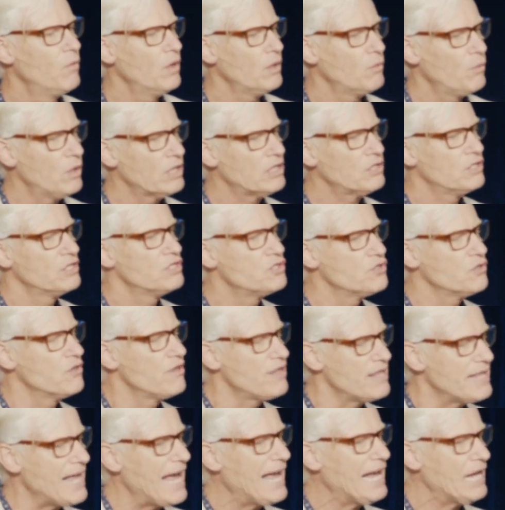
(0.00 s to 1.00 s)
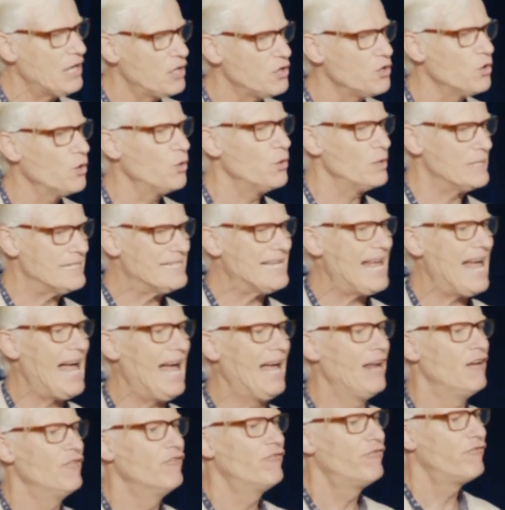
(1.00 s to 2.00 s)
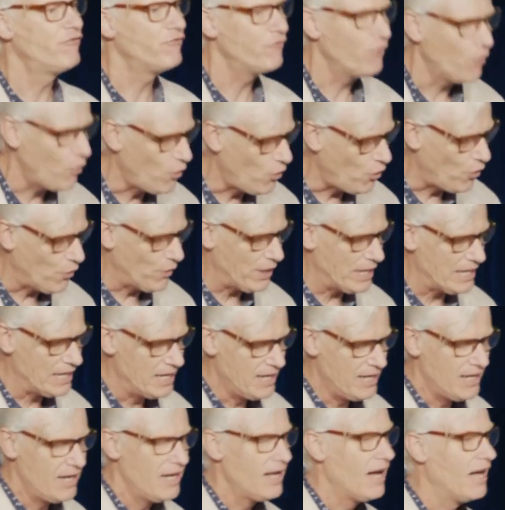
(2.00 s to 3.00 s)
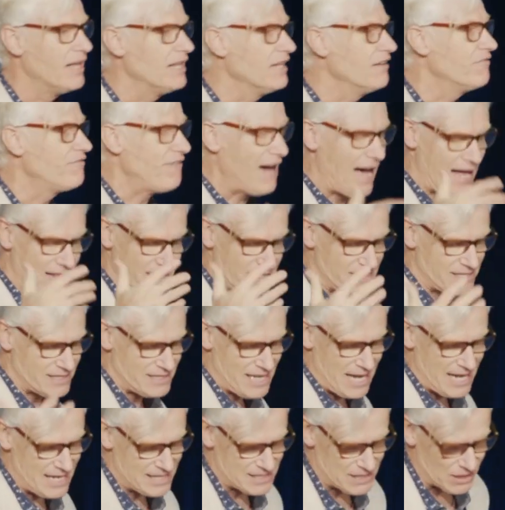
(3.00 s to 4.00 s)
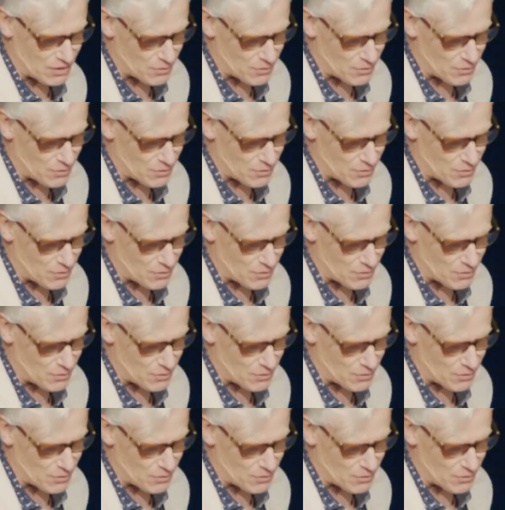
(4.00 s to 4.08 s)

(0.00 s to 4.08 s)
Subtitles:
what could you thank your dad for? And I think Father's Day is a